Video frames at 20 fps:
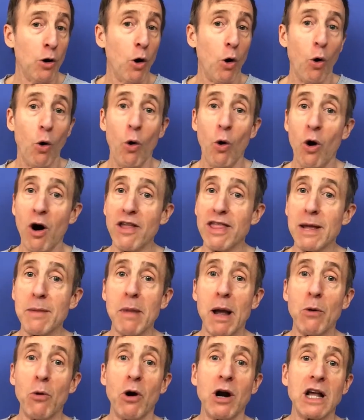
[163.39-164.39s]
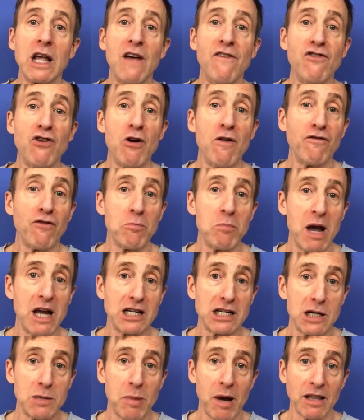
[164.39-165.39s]
Or they may want to give you
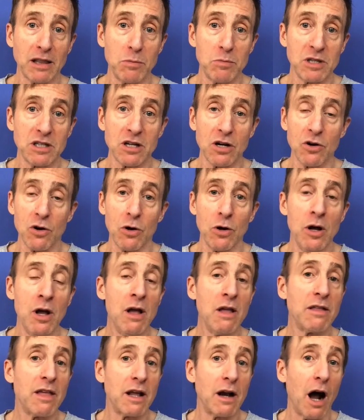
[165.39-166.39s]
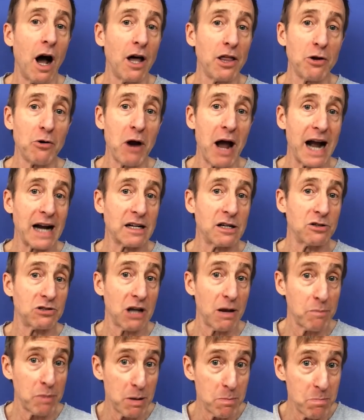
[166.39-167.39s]
information about the material that other actors
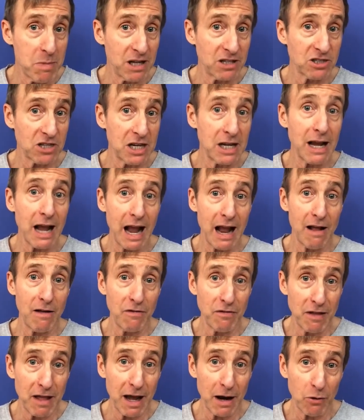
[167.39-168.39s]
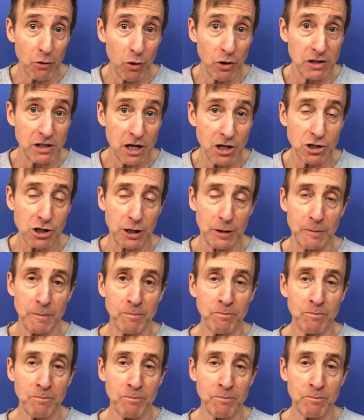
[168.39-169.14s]
have been missing in their audition.